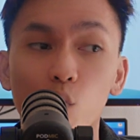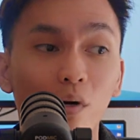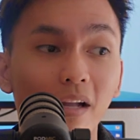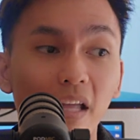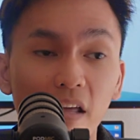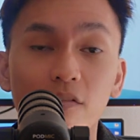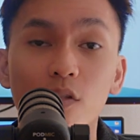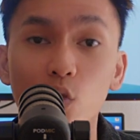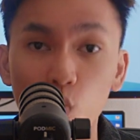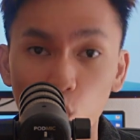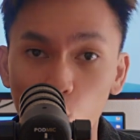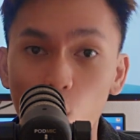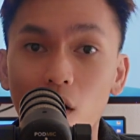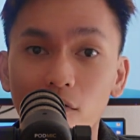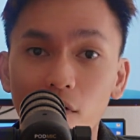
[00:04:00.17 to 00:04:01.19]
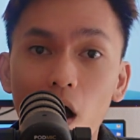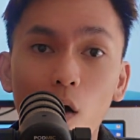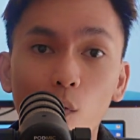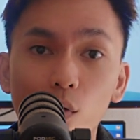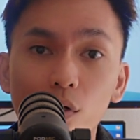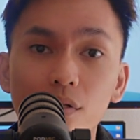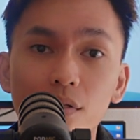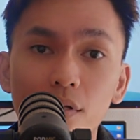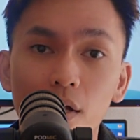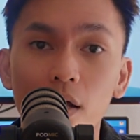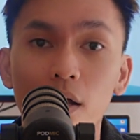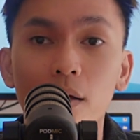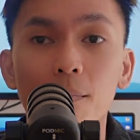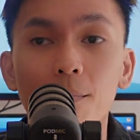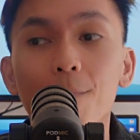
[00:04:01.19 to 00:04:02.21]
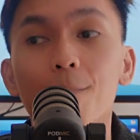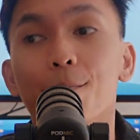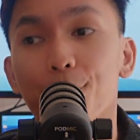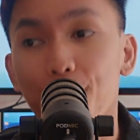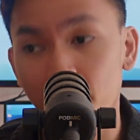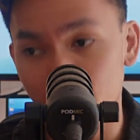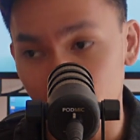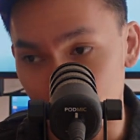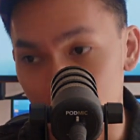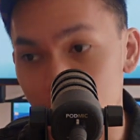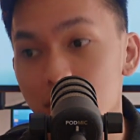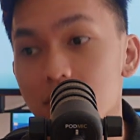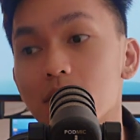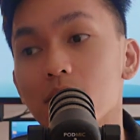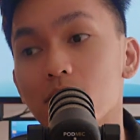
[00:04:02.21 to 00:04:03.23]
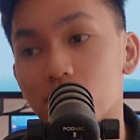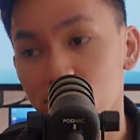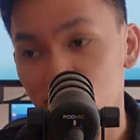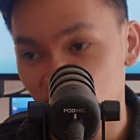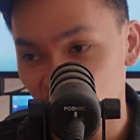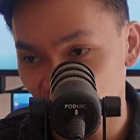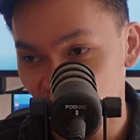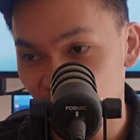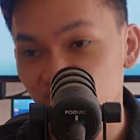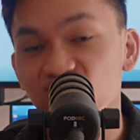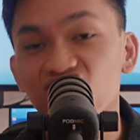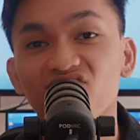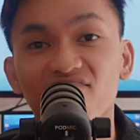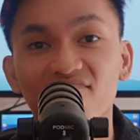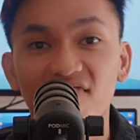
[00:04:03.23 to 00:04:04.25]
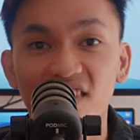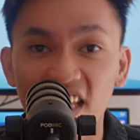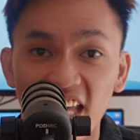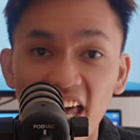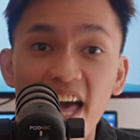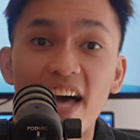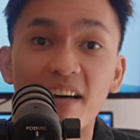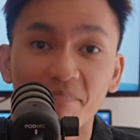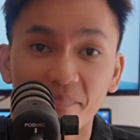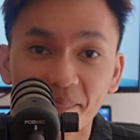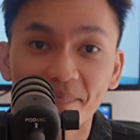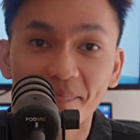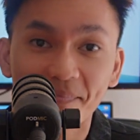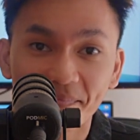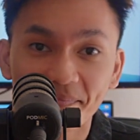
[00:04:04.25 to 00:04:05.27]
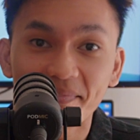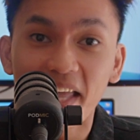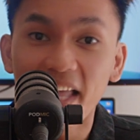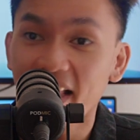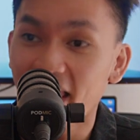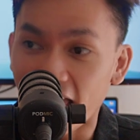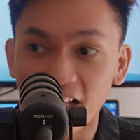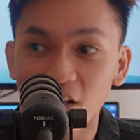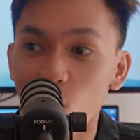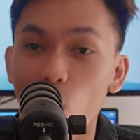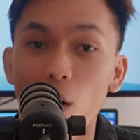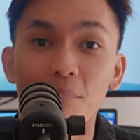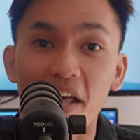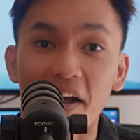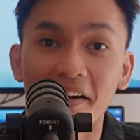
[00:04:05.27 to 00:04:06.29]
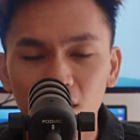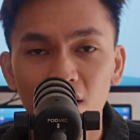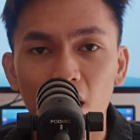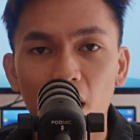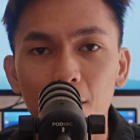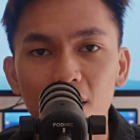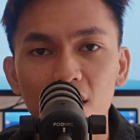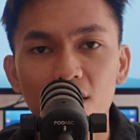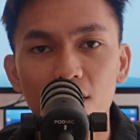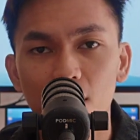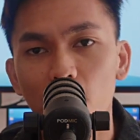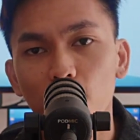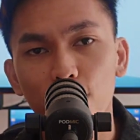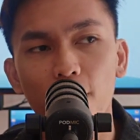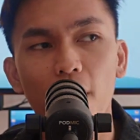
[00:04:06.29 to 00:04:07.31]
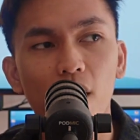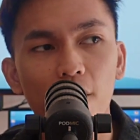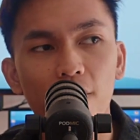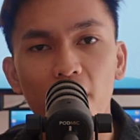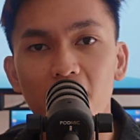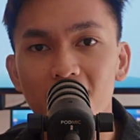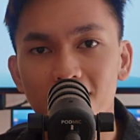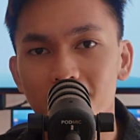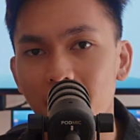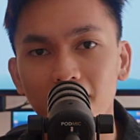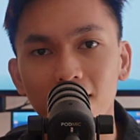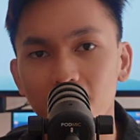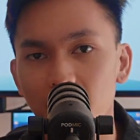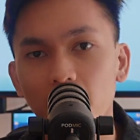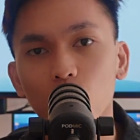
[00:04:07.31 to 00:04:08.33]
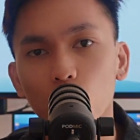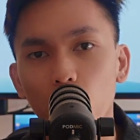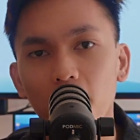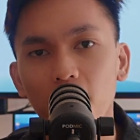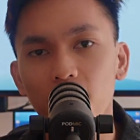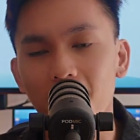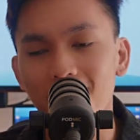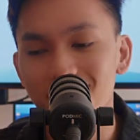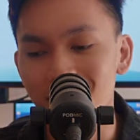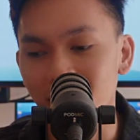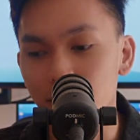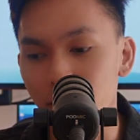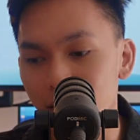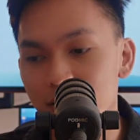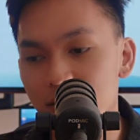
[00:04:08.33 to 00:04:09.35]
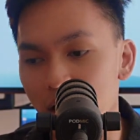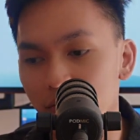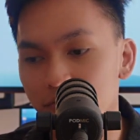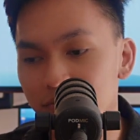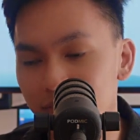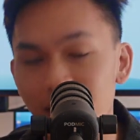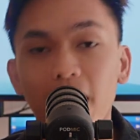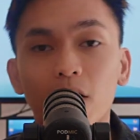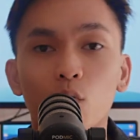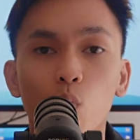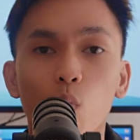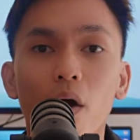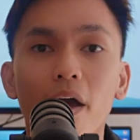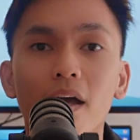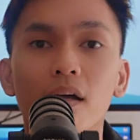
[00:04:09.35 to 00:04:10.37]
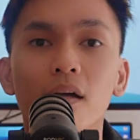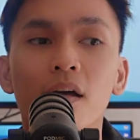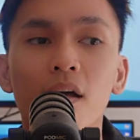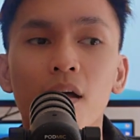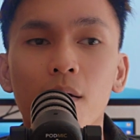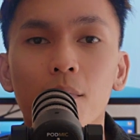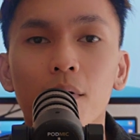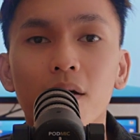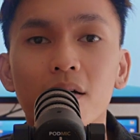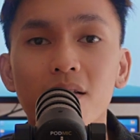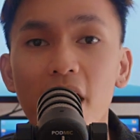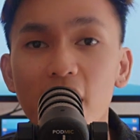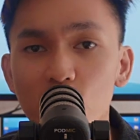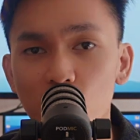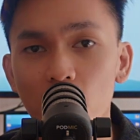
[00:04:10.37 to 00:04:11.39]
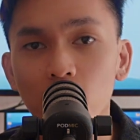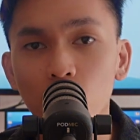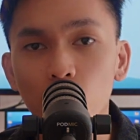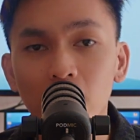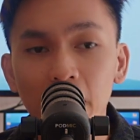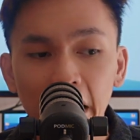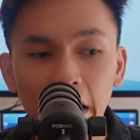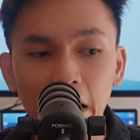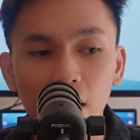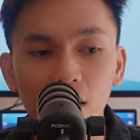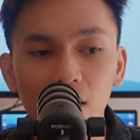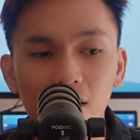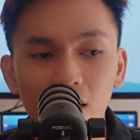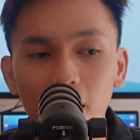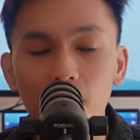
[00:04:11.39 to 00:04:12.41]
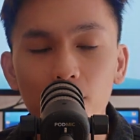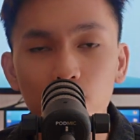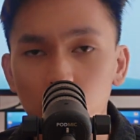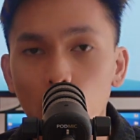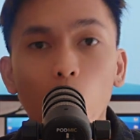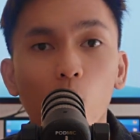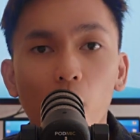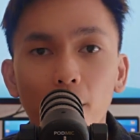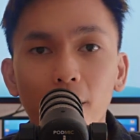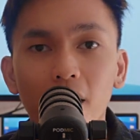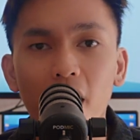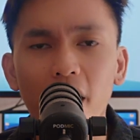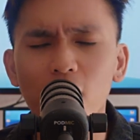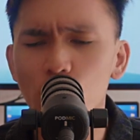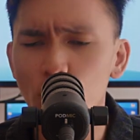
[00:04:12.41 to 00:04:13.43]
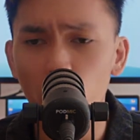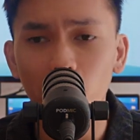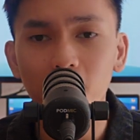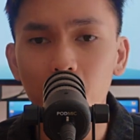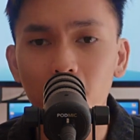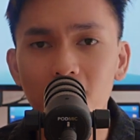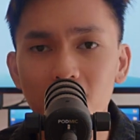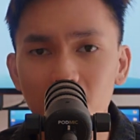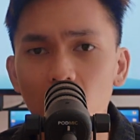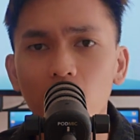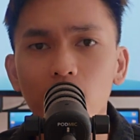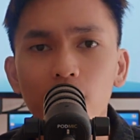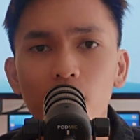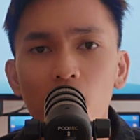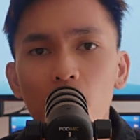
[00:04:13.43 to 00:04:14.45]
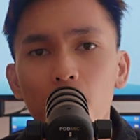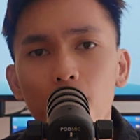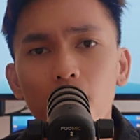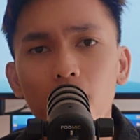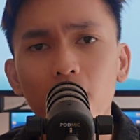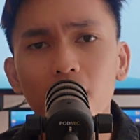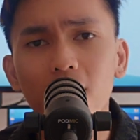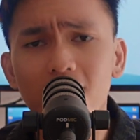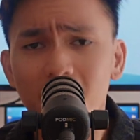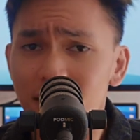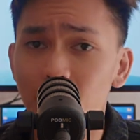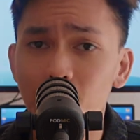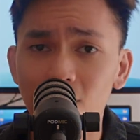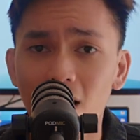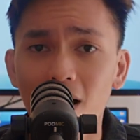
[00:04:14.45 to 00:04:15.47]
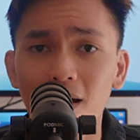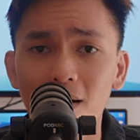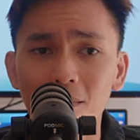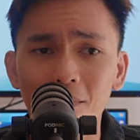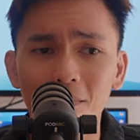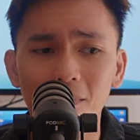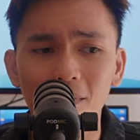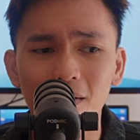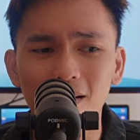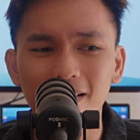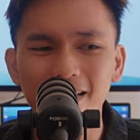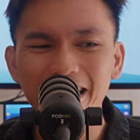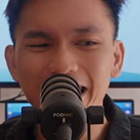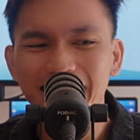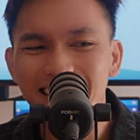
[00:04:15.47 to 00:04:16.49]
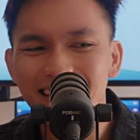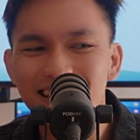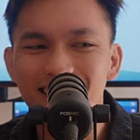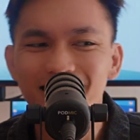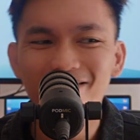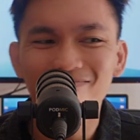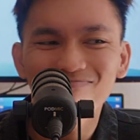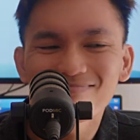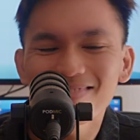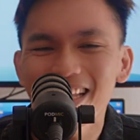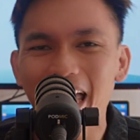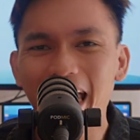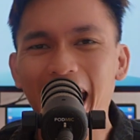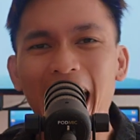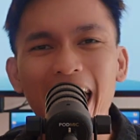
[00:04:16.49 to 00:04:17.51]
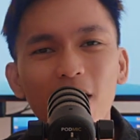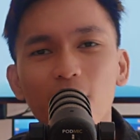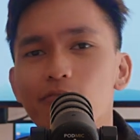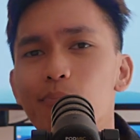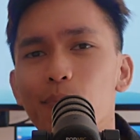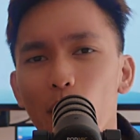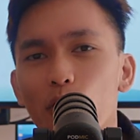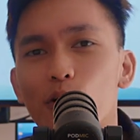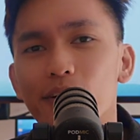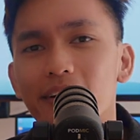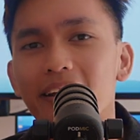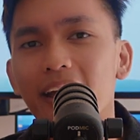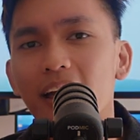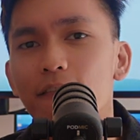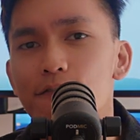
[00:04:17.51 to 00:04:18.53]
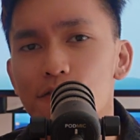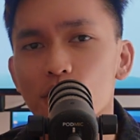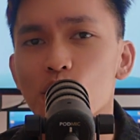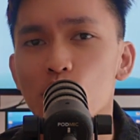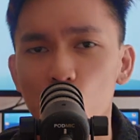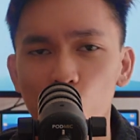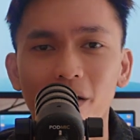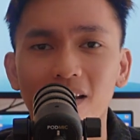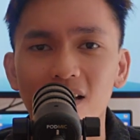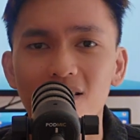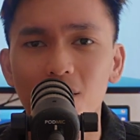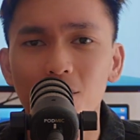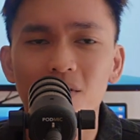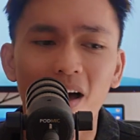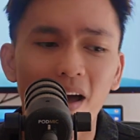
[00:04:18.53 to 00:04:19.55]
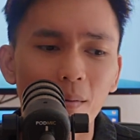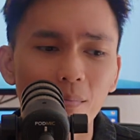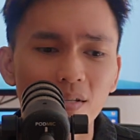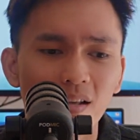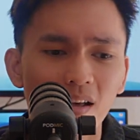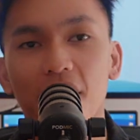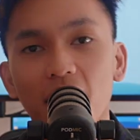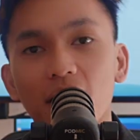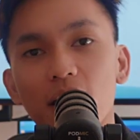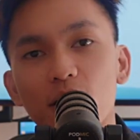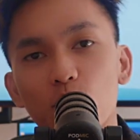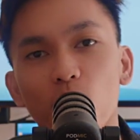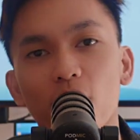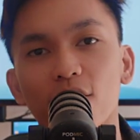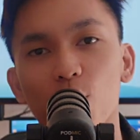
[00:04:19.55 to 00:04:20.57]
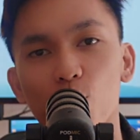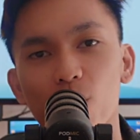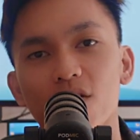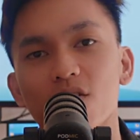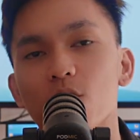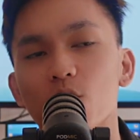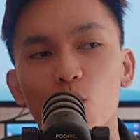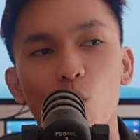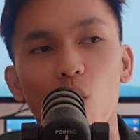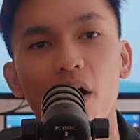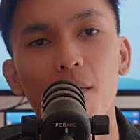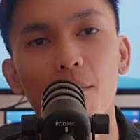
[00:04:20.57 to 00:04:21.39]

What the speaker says: even 12 hours because, yeah, it can go up there. I mean, it's not fair if I say it that way, if I say it myself that way, because I genuinely like programming. I enjoy it myself, but at the same time, it's kind of boring and frustrating sometimes. I think this is one of the reasons why